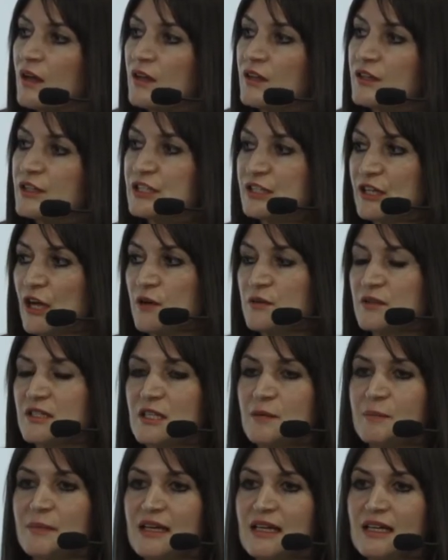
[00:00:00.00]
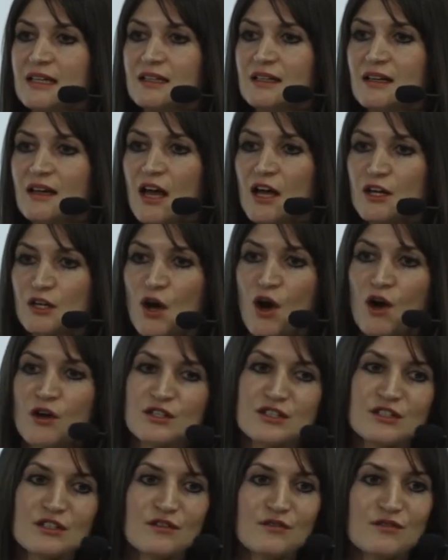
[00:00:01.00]
There's going to be a
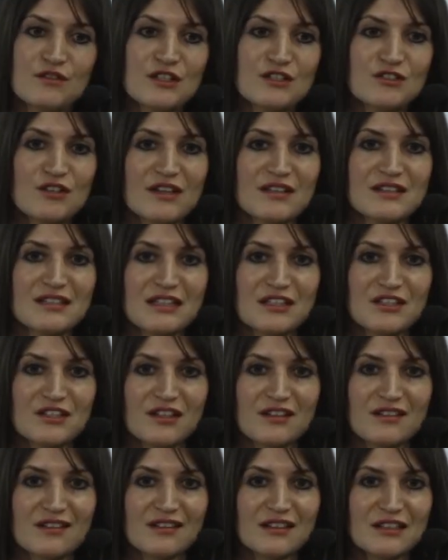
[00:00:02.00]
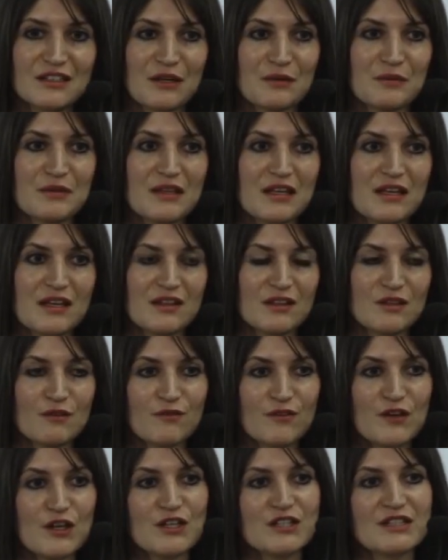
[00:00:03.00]
cost of the transition. The
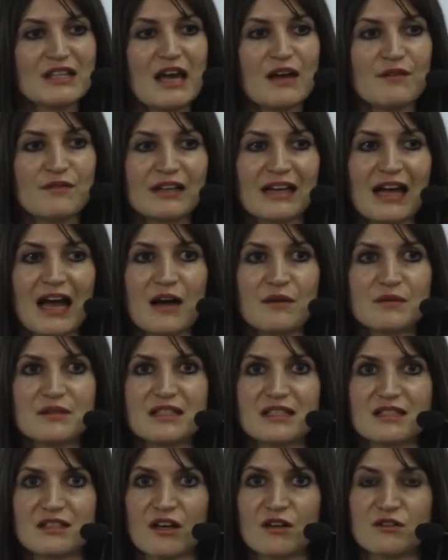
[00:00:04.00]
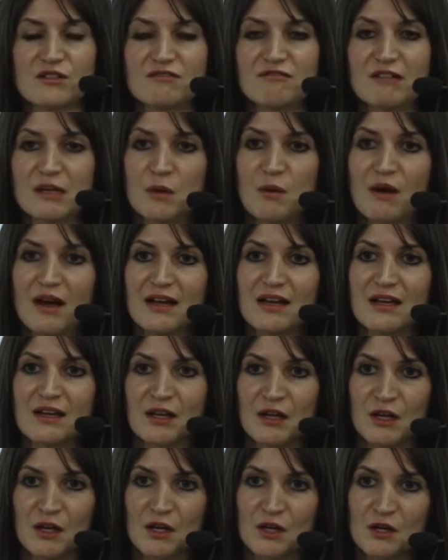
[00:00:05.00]
first set of accounts is going to require
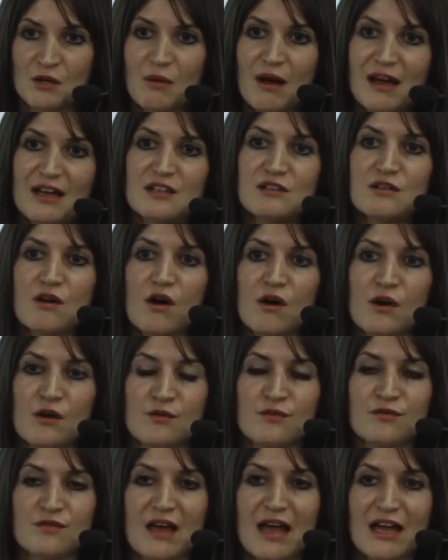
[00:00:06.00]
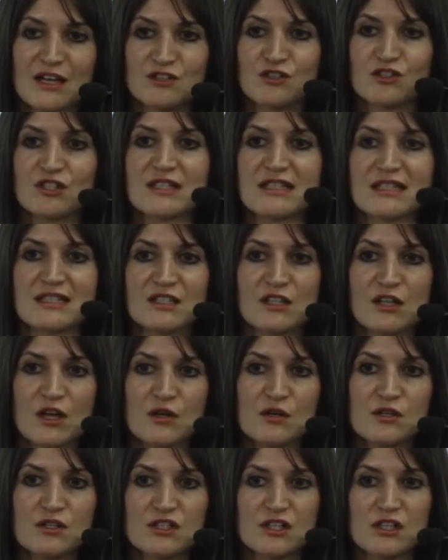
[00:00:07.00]
quite a lot of extra
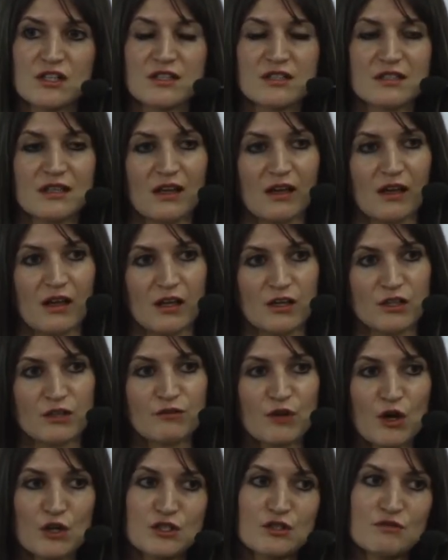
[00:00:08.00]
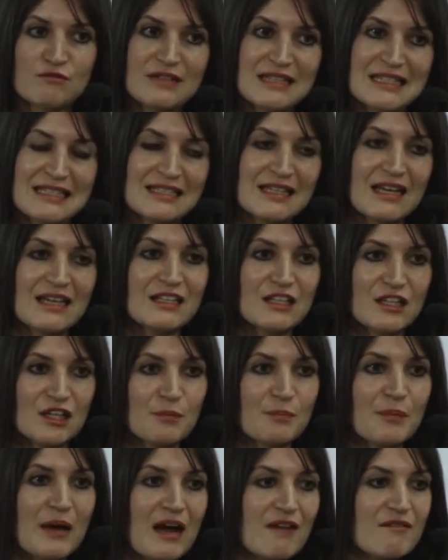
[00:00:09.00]
disclosures. You've got to restate your
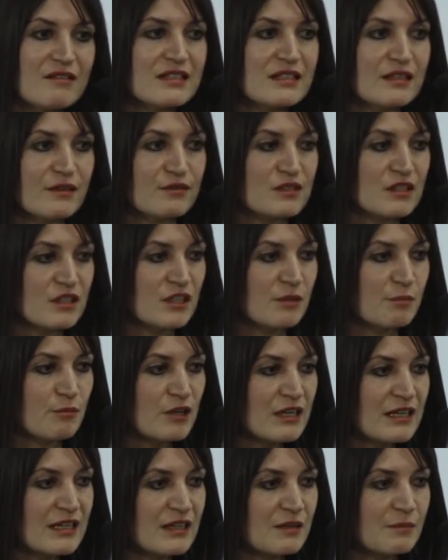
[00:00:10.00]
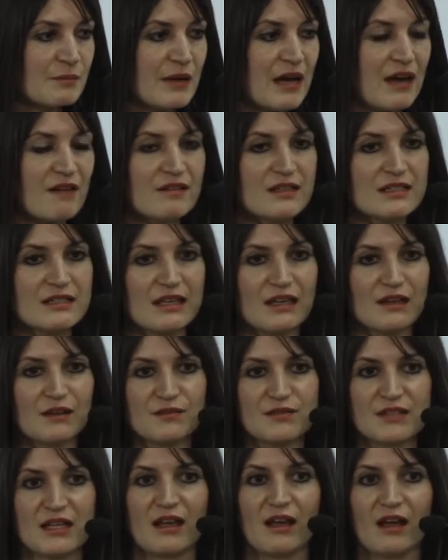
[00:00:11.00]
comparatives and your
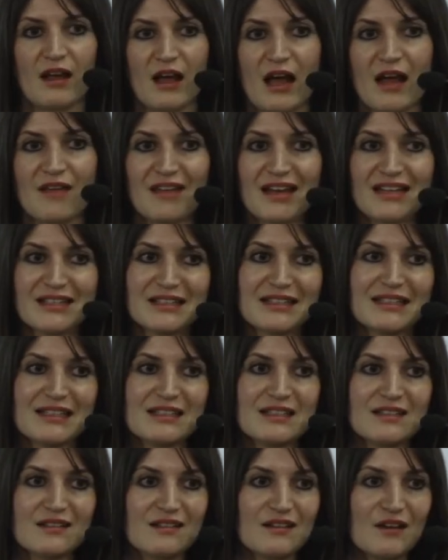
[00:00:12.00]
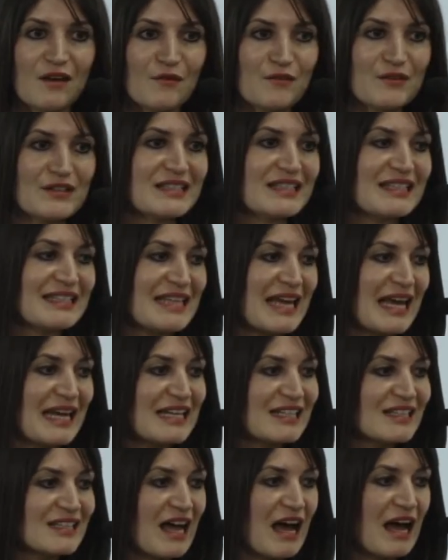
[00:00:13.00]
pre-comparatives, and that's going to obviously
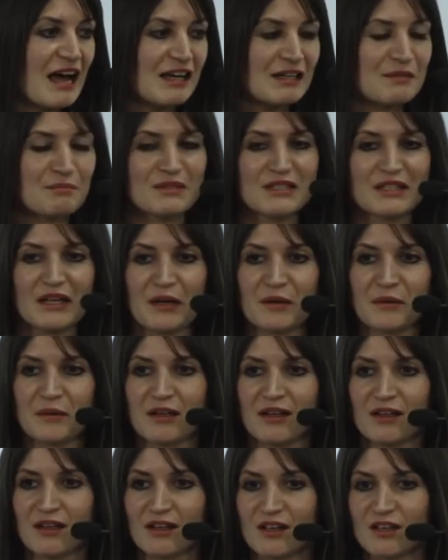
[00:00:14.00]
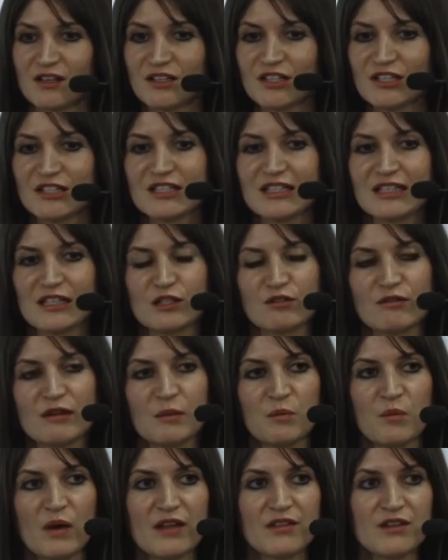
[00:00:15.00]
take time. So
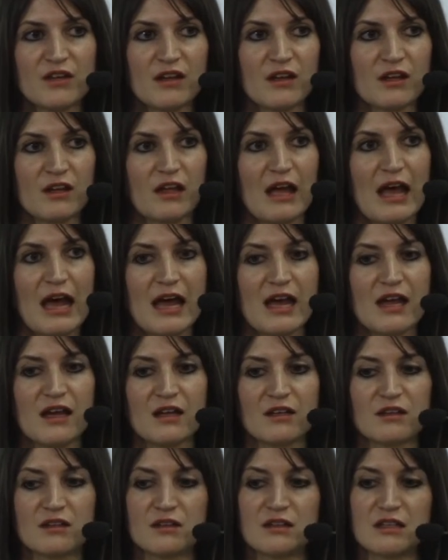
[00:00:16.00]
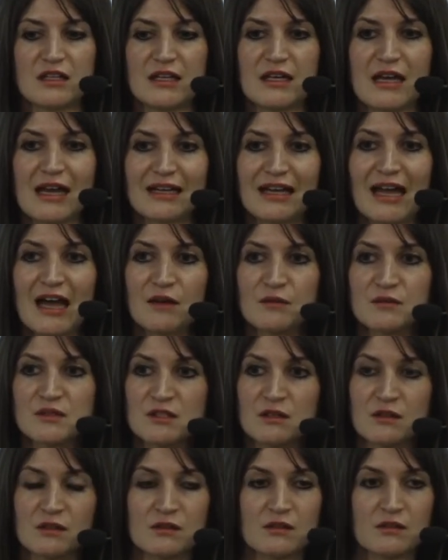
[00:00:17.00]
considering whether the
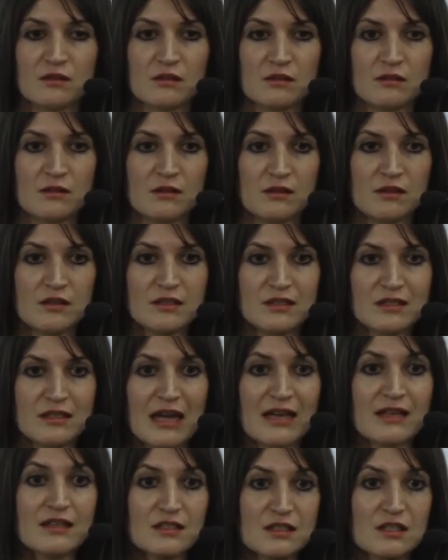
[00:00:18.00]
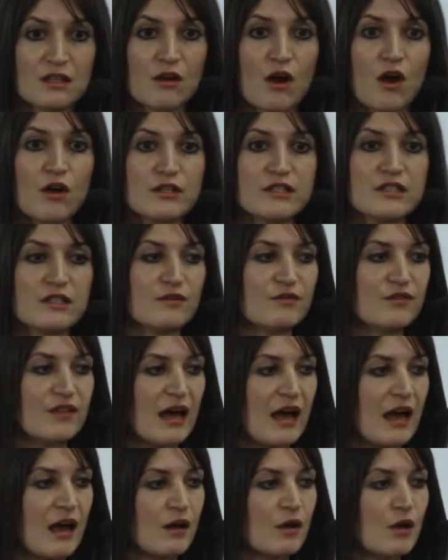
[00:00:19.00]
accountant takes the cost of
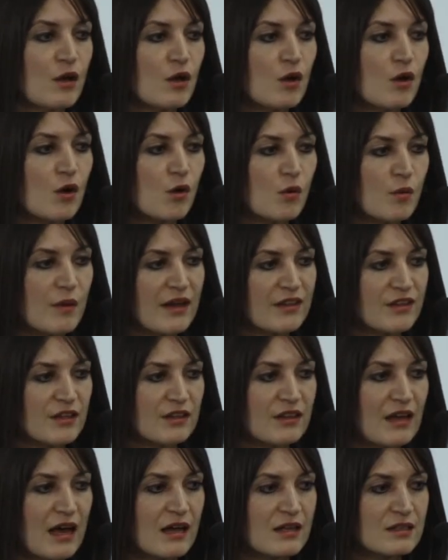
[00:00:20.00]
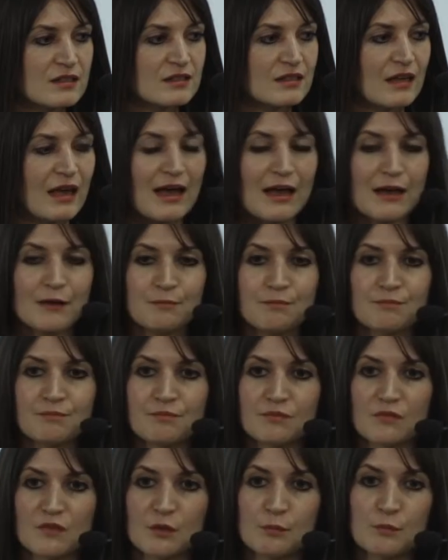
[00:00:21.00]
that or whether that's
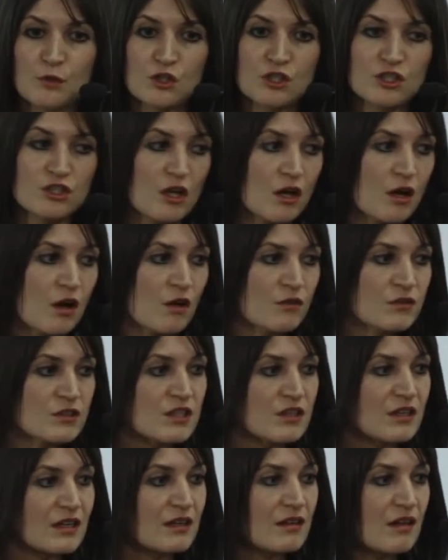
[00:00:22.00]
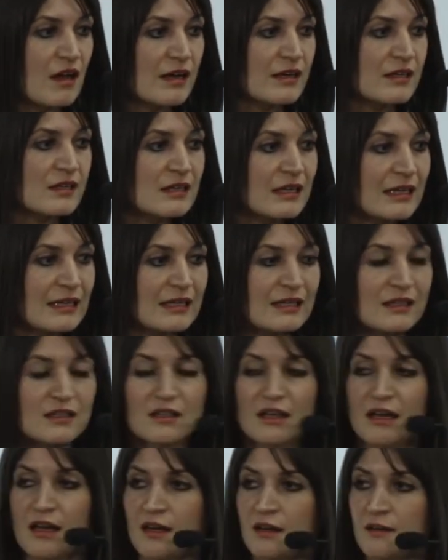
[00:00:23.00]
pushed onto the client
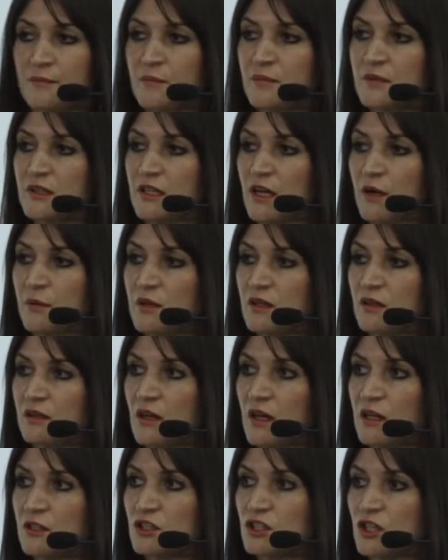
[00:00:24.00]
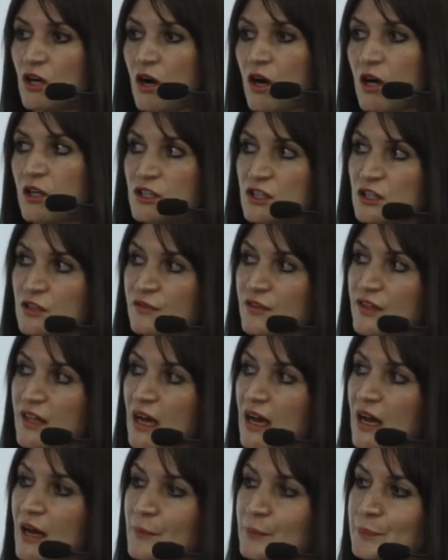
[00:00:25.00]
and charged for
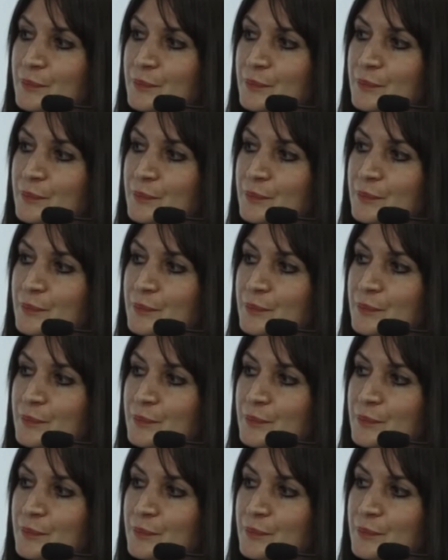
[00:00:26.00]
that.